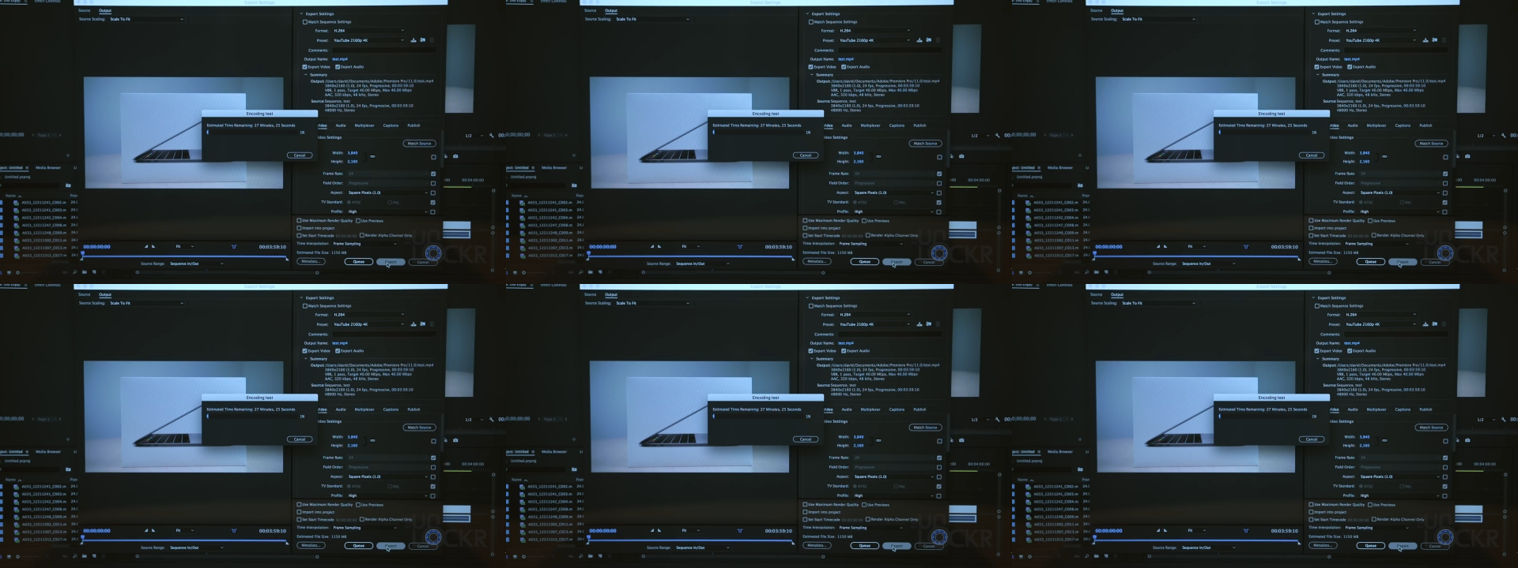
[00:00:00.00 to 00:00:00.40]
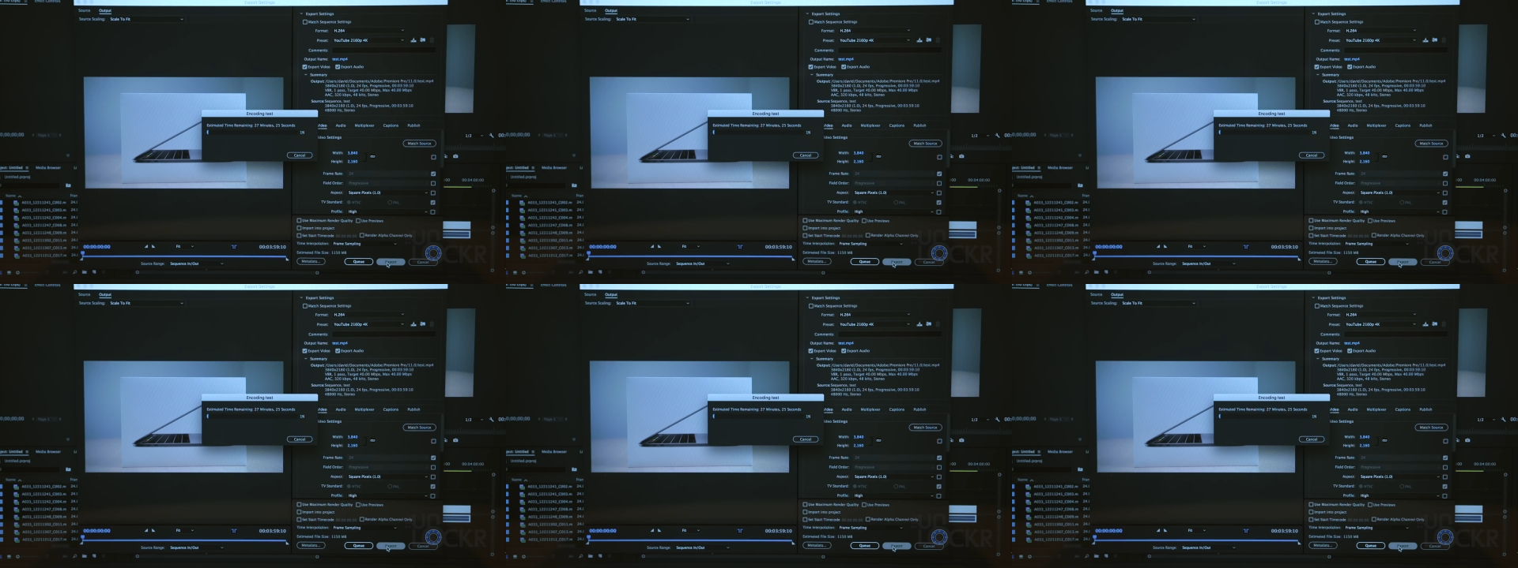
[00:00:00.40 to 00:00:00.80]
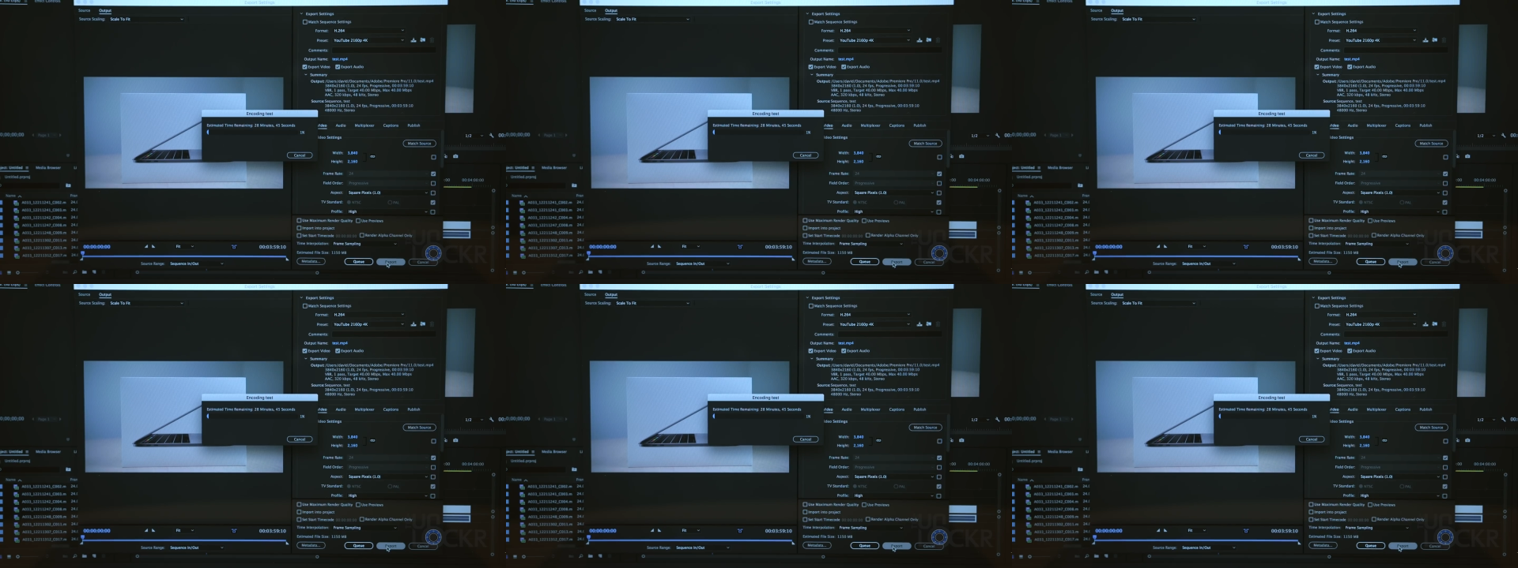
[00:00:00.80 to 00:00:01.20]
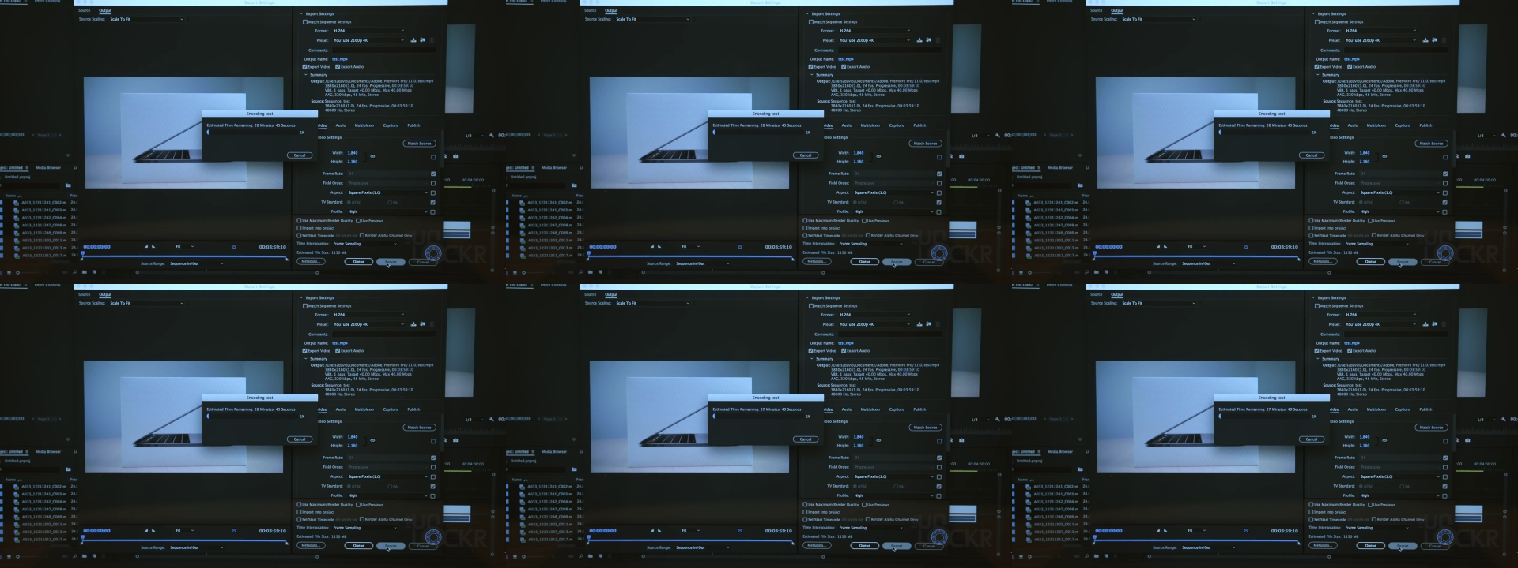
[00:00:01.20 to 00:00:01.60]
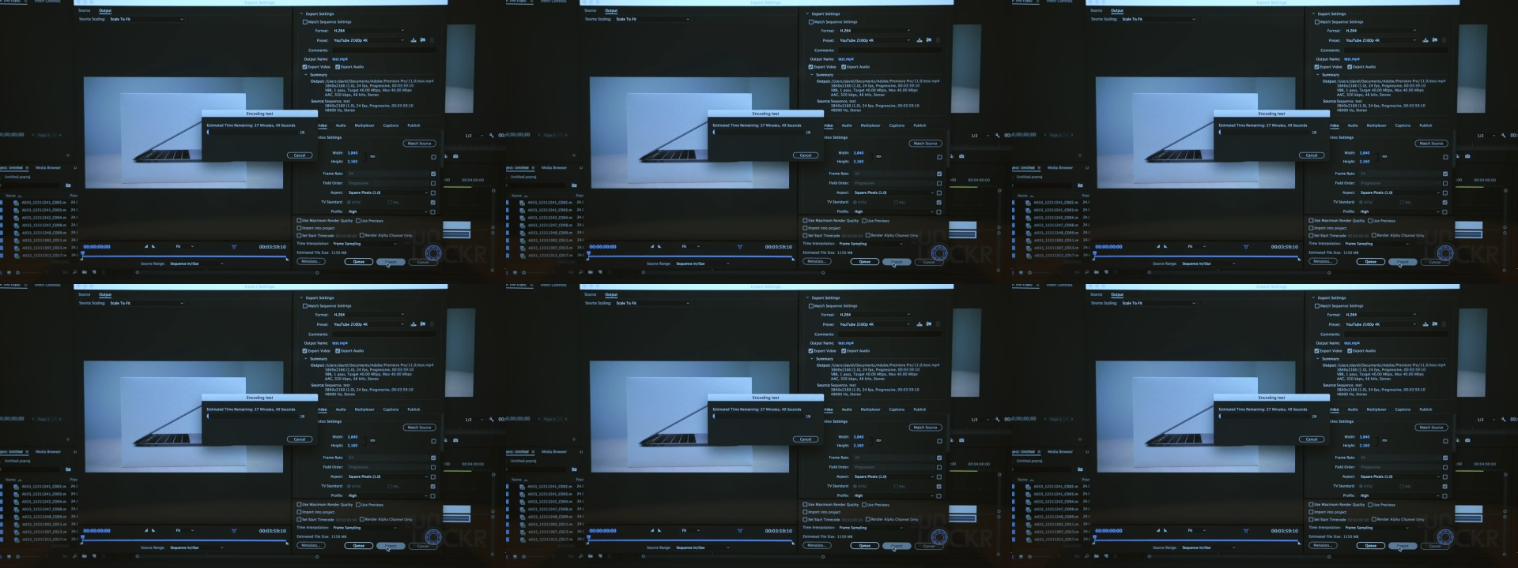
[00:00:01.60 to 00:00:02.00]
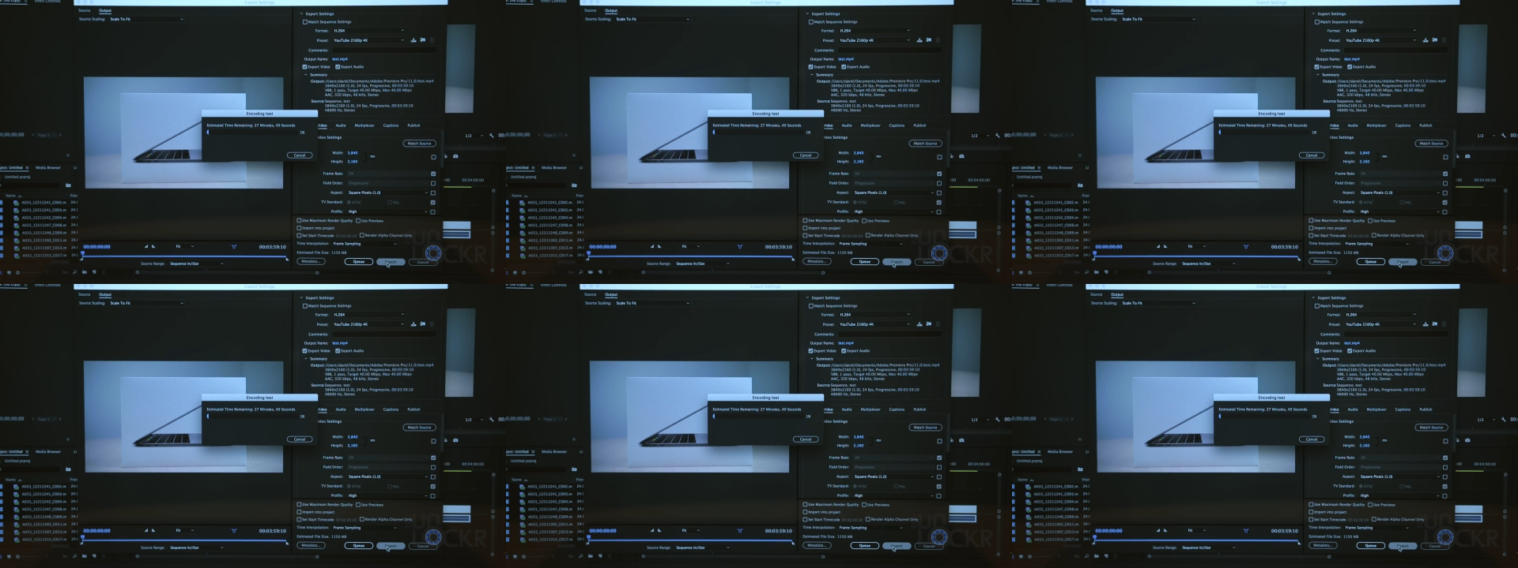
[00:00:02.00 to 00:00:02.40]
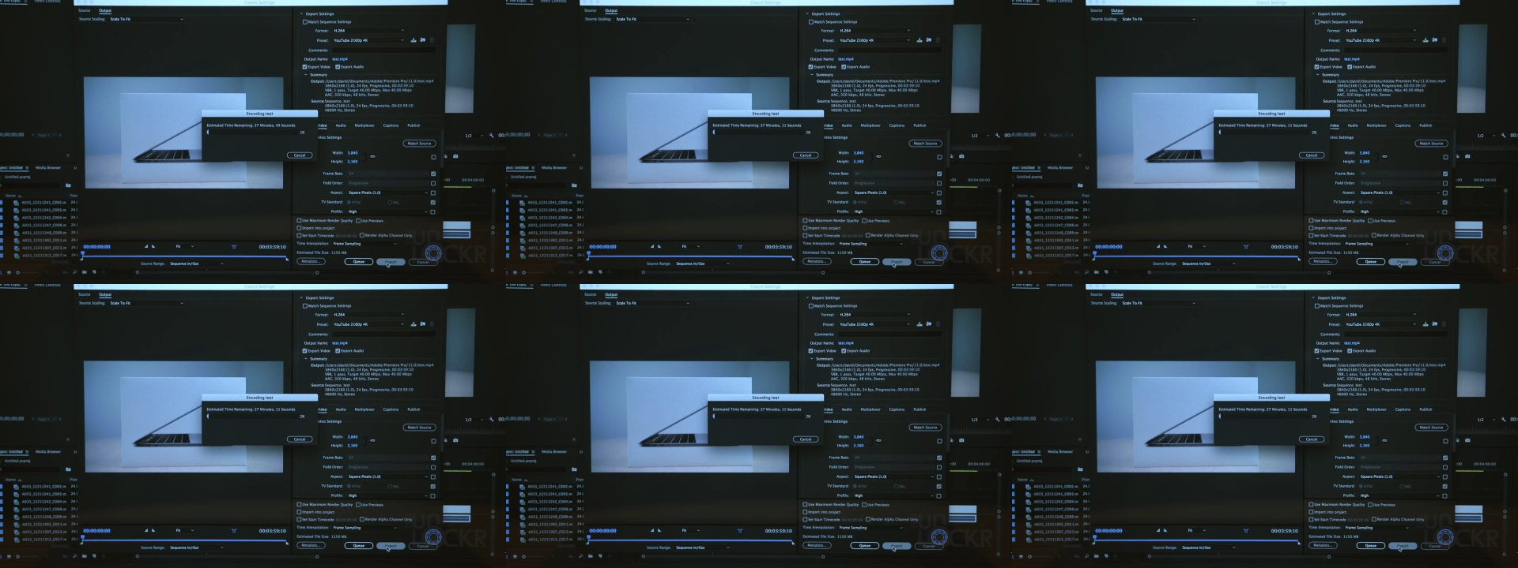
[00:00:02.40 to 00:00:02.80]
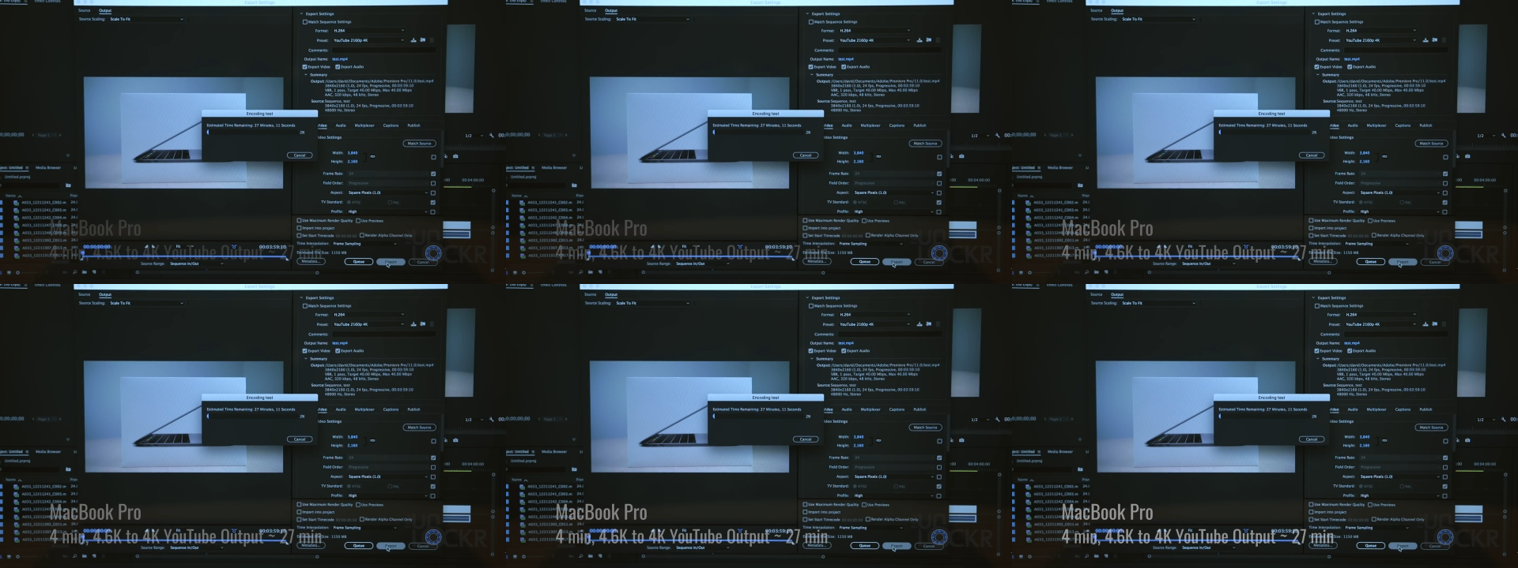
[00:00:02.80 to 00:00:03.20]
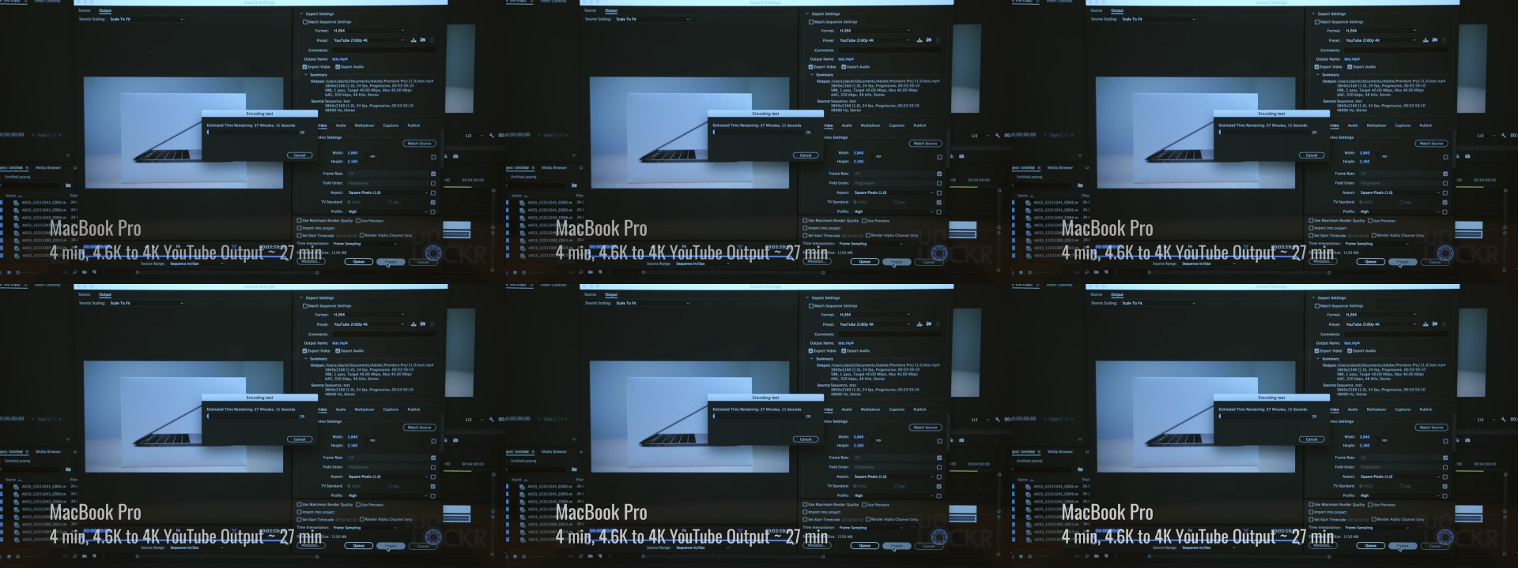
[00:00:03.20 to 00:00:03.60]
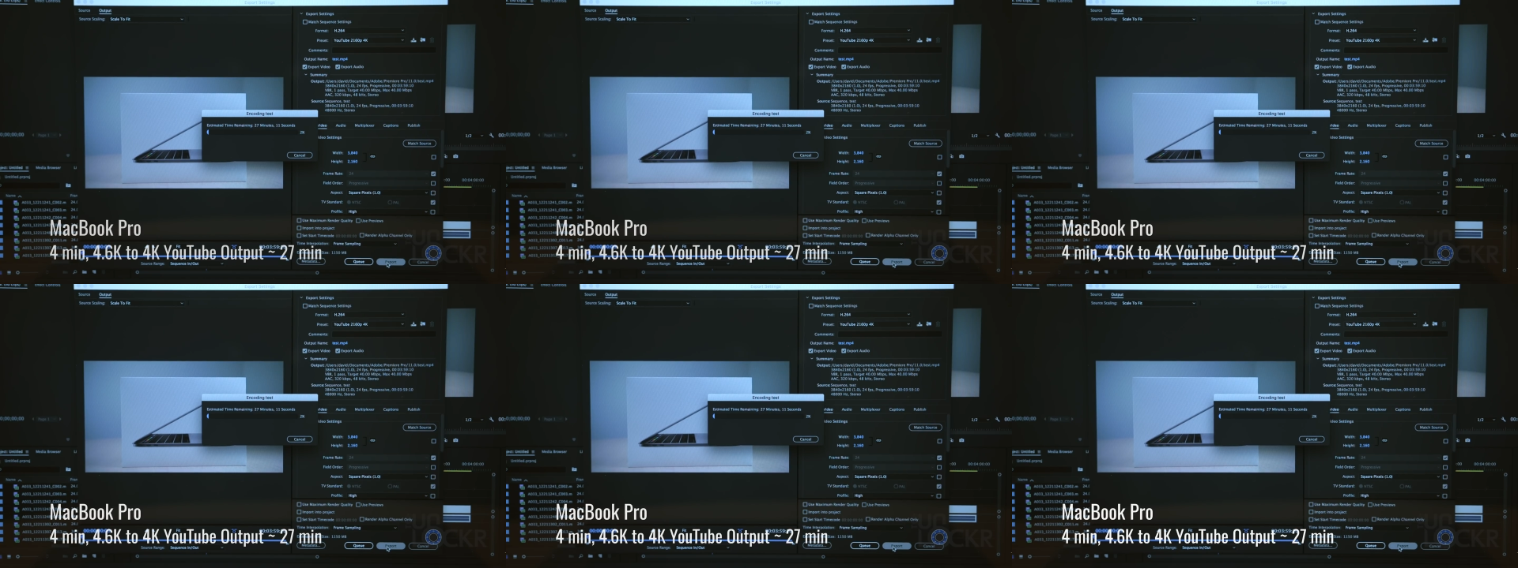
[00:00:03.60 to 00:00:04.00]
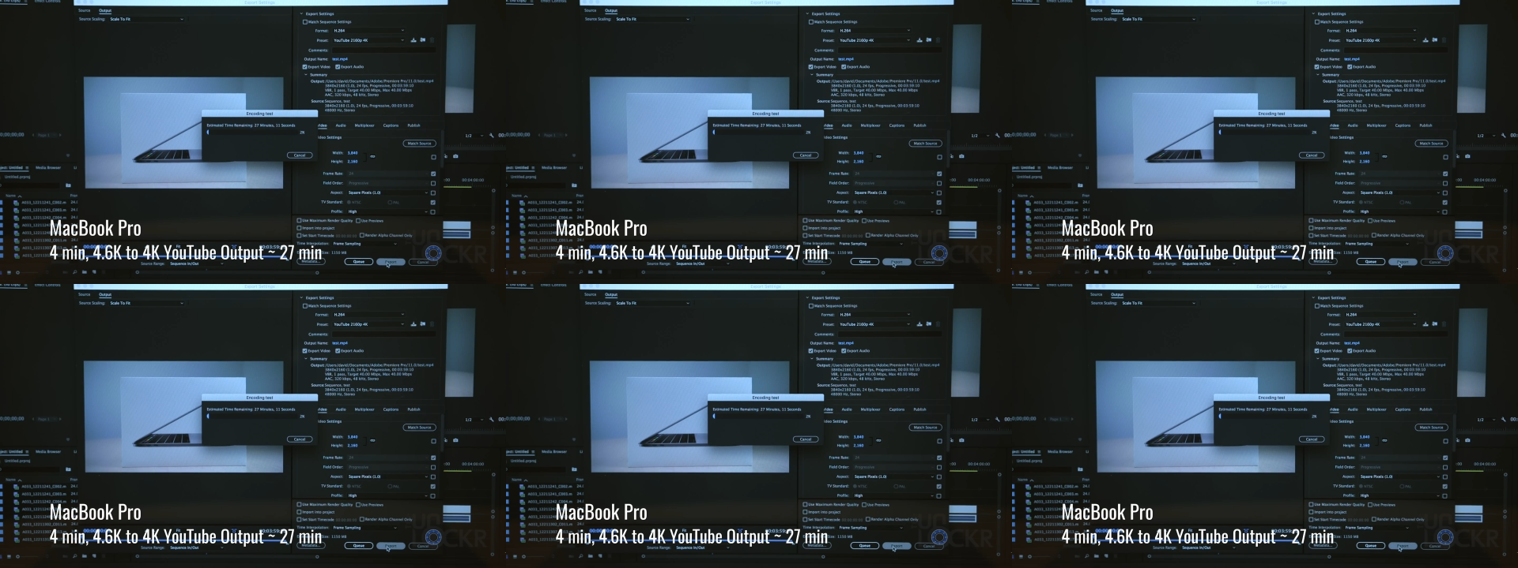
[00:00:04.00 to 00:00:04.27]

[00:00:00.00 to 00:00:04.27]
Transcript: [unreadable: no face in view]